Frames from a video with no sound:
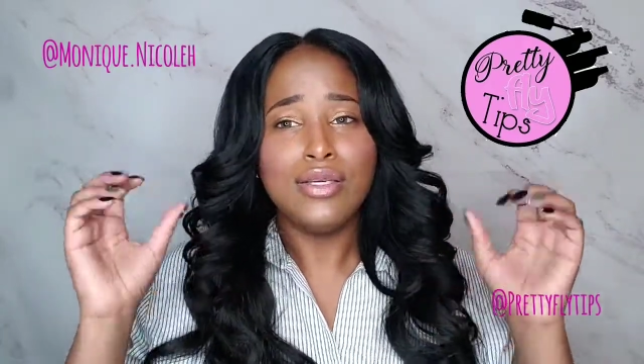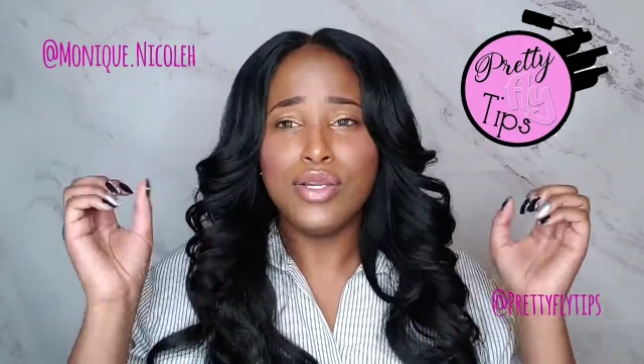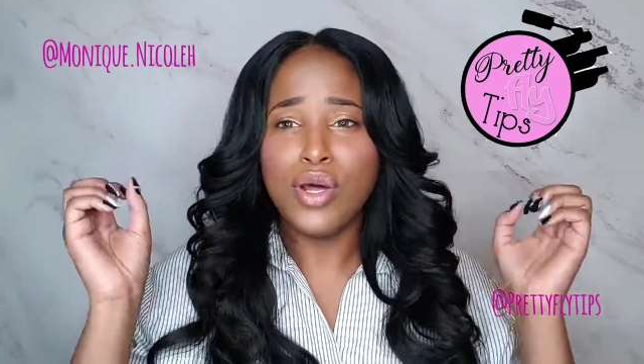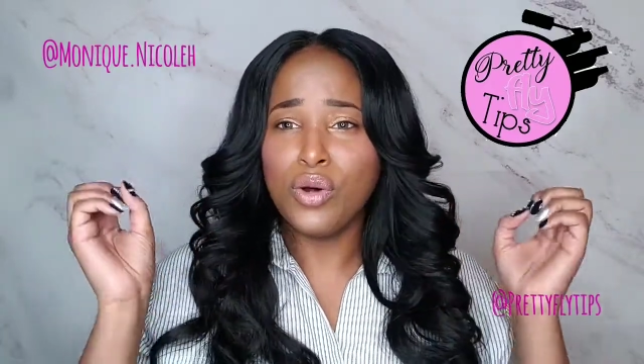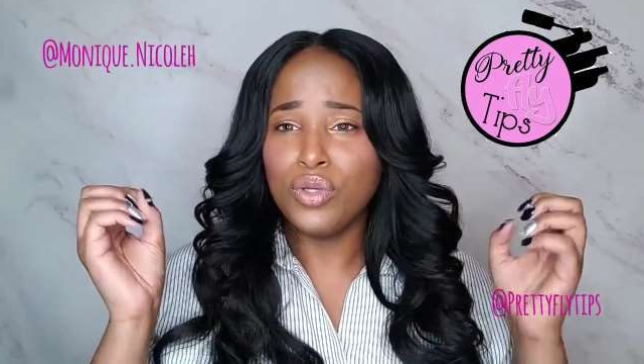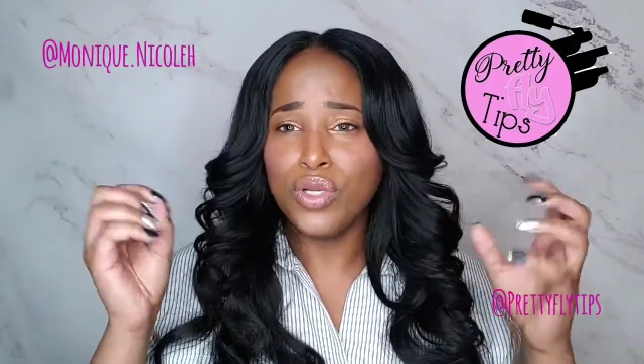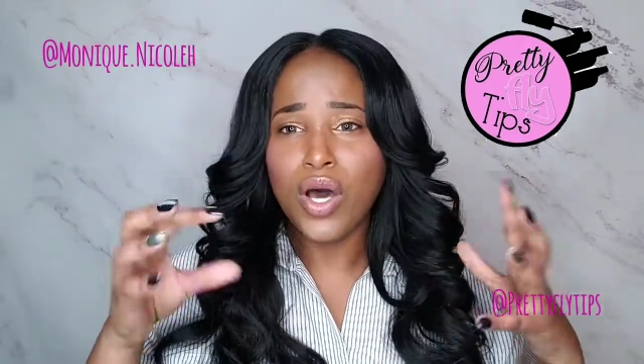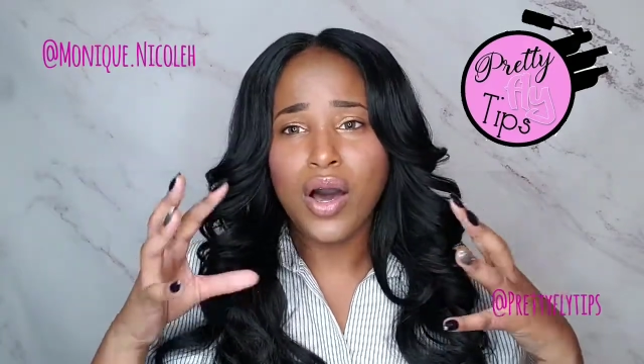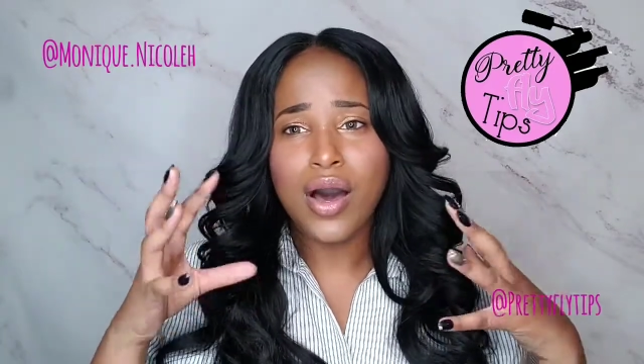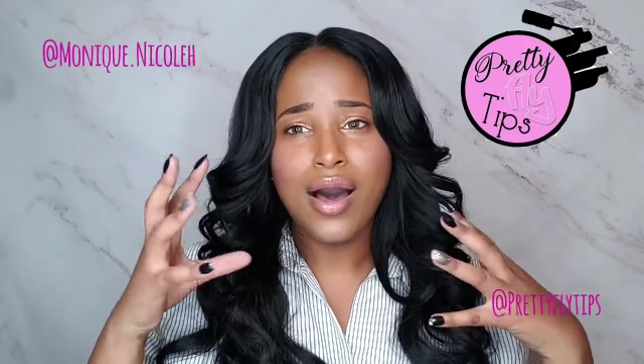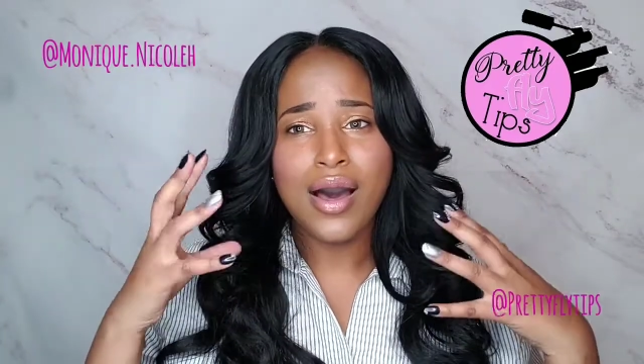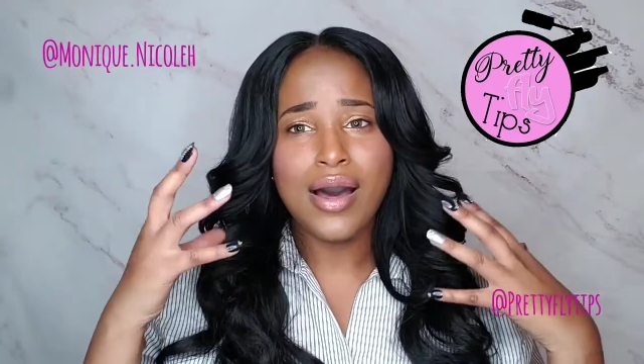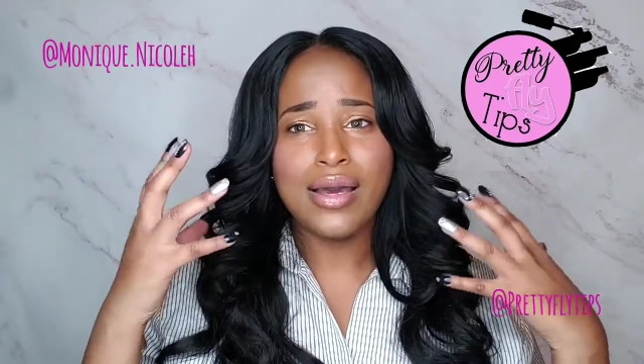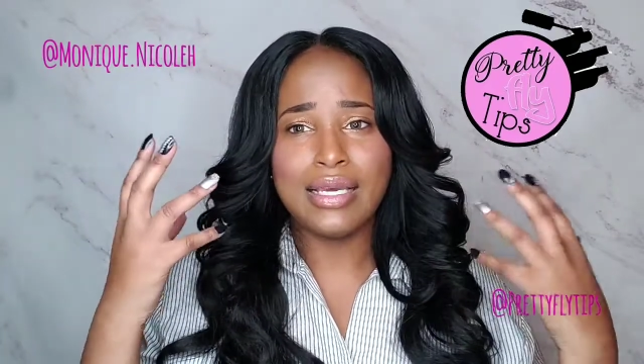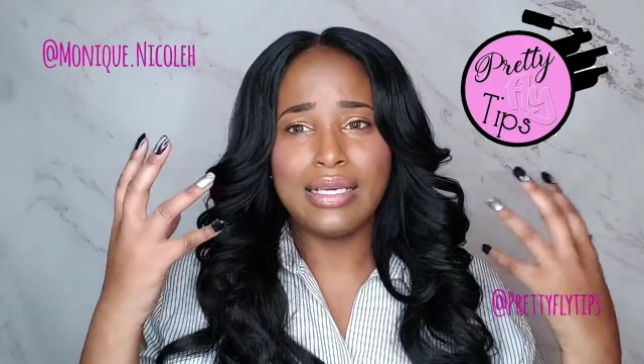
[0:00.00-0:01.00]
you know,
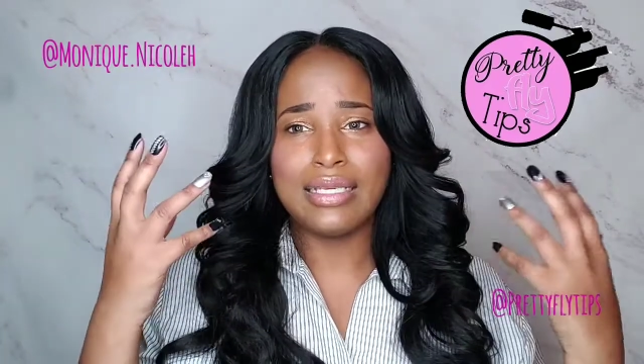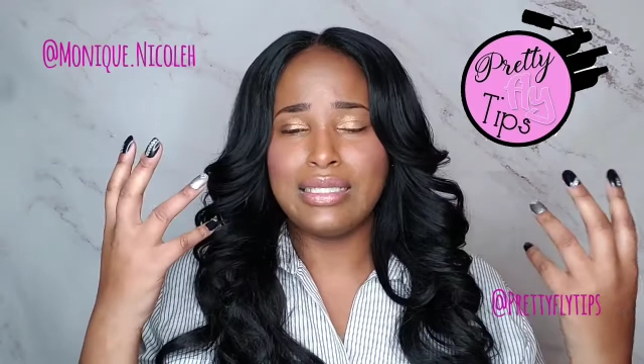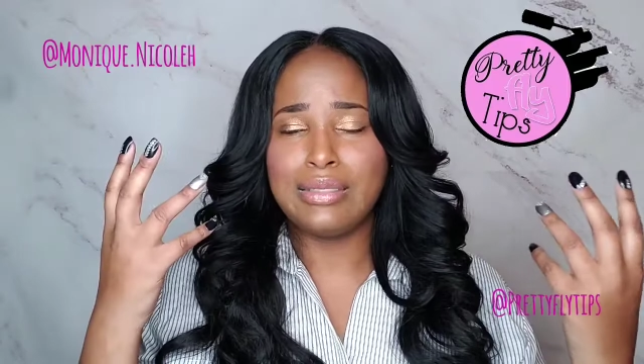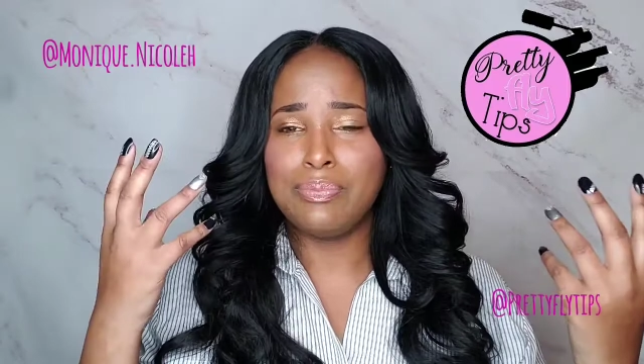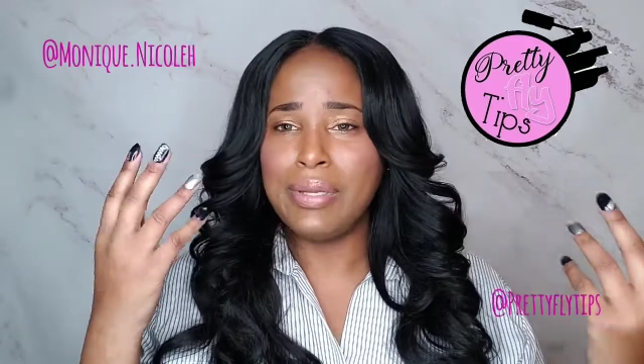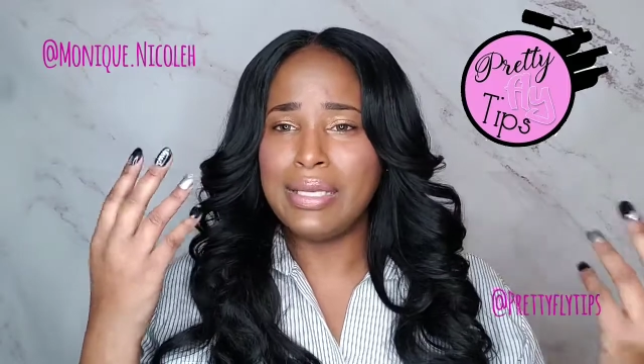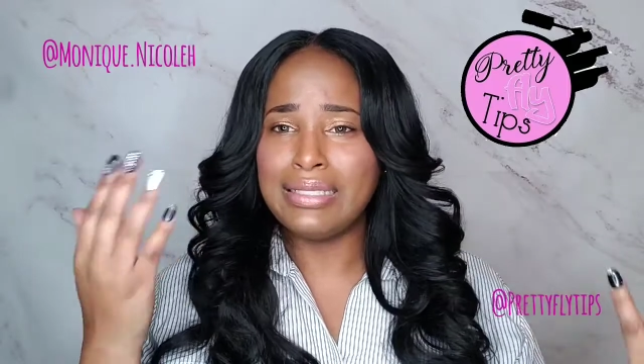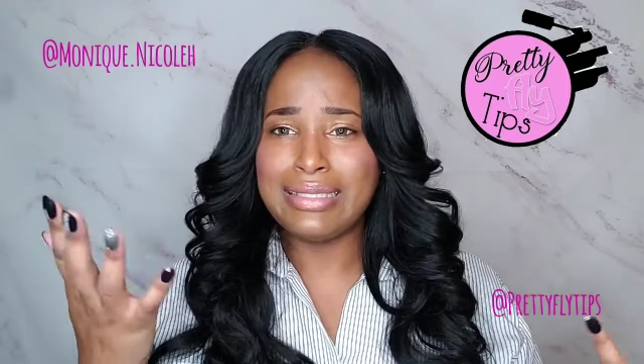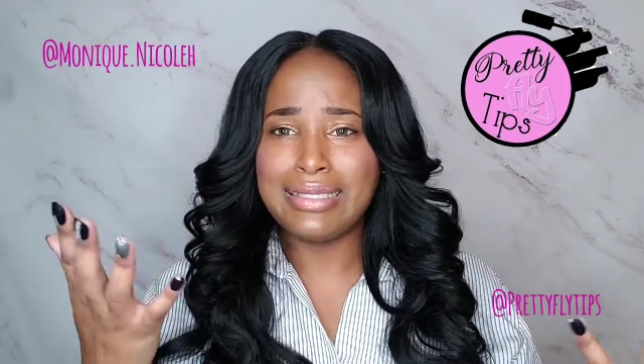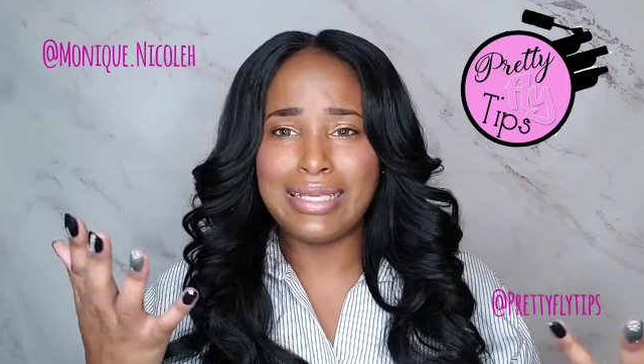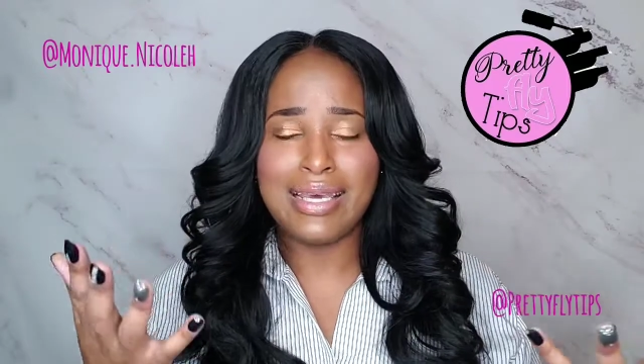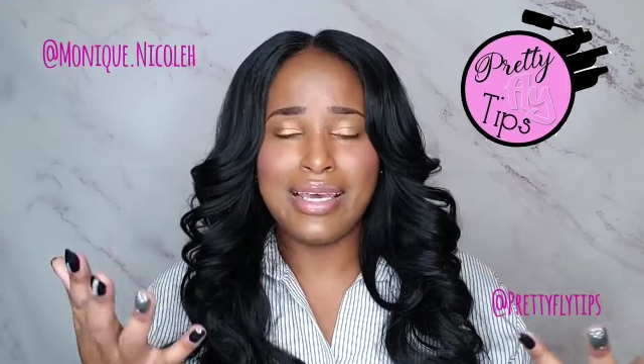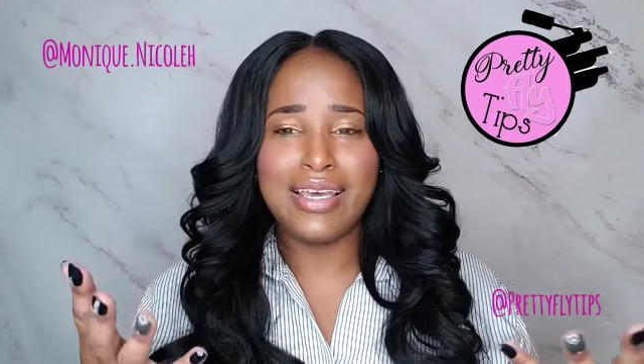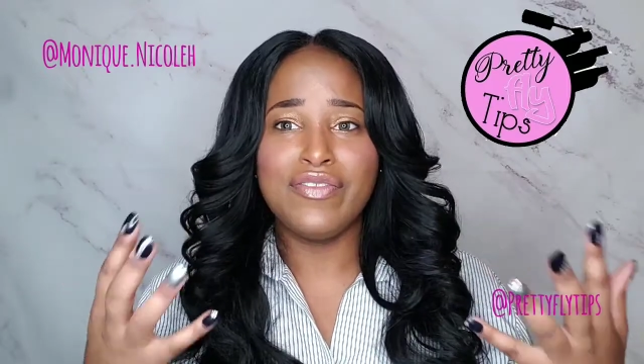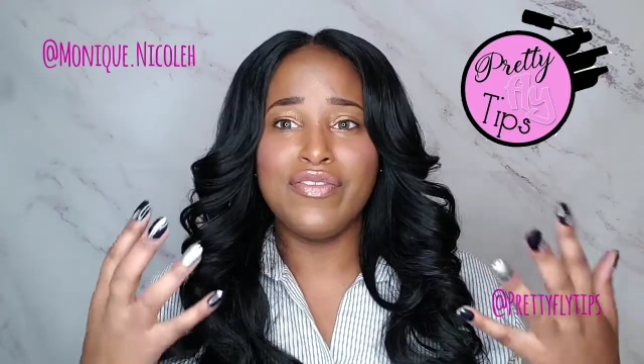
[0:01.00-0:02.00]
long,
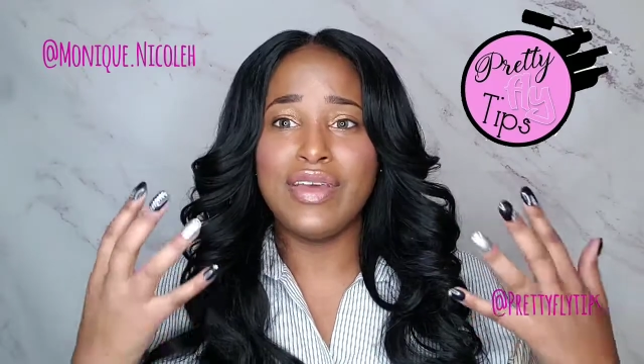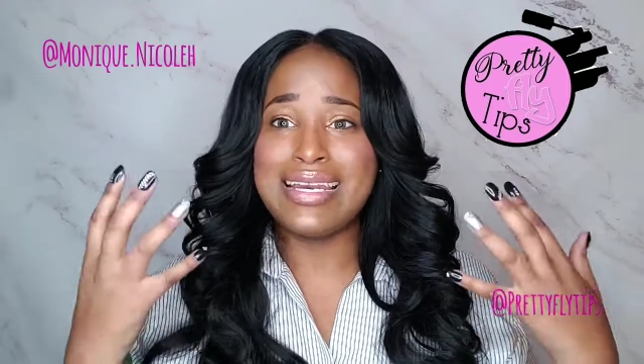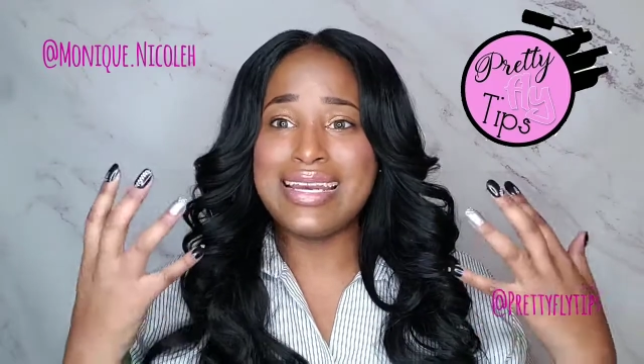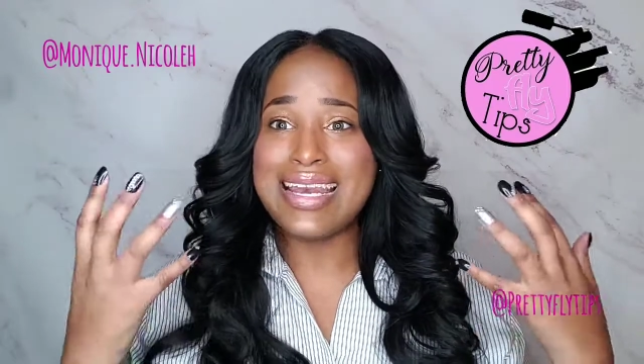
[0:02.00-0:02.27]
expensive